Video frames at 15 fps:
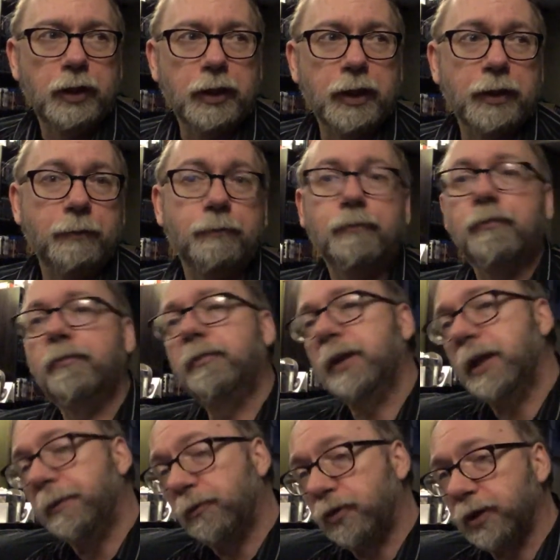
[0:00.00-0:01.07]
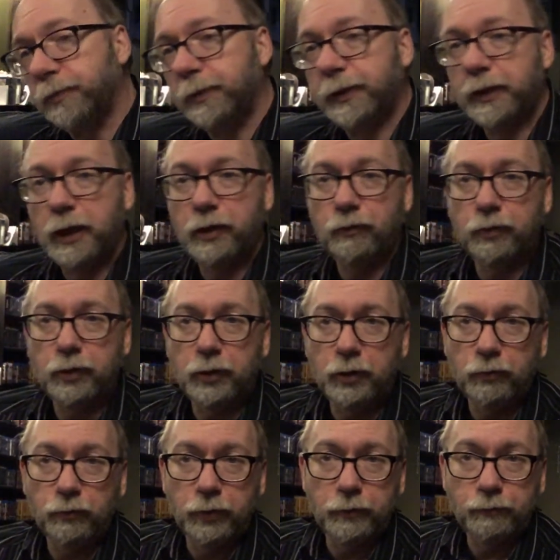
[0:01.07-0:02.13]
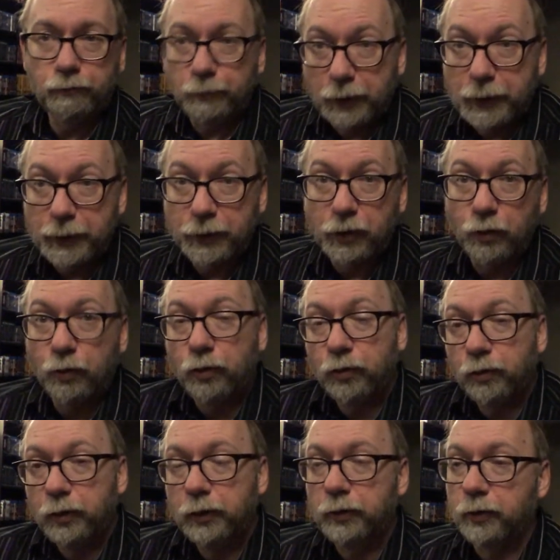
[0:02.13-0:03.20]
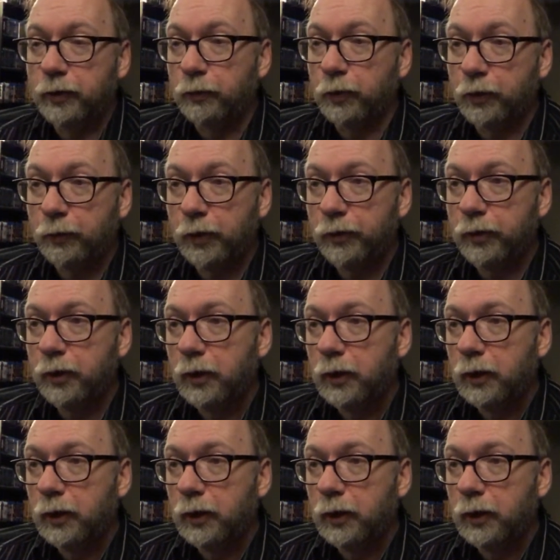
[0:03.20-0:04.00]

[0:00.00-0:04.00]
That became Christmas Day when uh, when my kids got older and they weren't around.